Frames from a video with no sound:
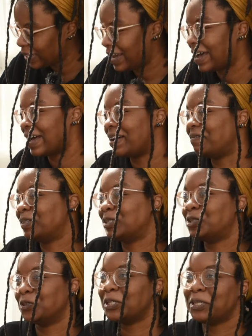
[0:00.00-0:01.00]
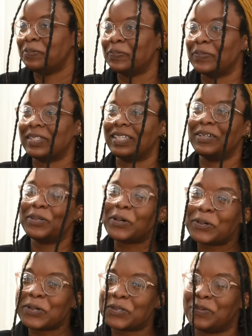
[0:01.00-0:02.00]
we have and the dreams and the
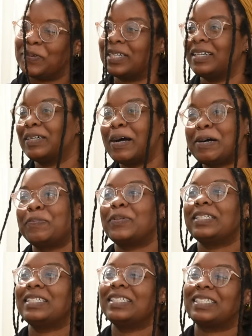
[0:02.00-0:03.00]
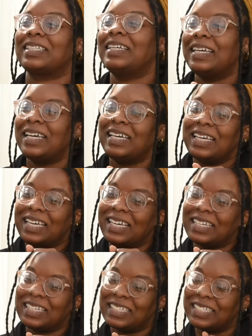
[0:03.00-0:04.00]
goals we want to accomplish,
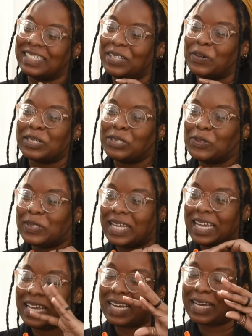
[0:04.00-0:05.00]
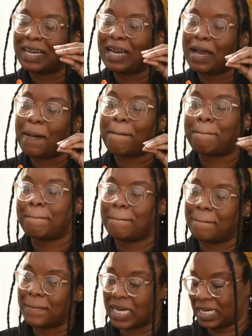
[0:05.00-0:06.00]
it's going to take
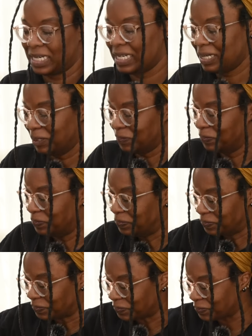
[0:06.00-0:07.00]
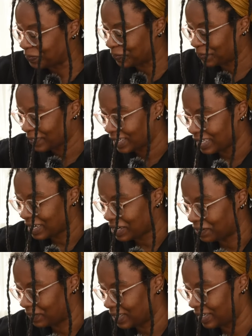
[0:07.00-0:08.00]
money. Like
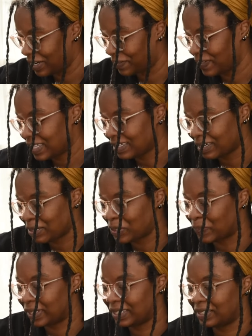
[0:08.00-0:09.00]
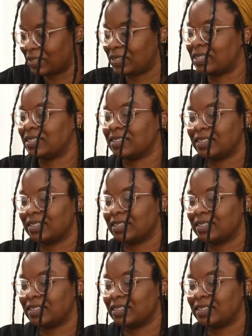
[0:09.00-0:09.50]
everything takes money in this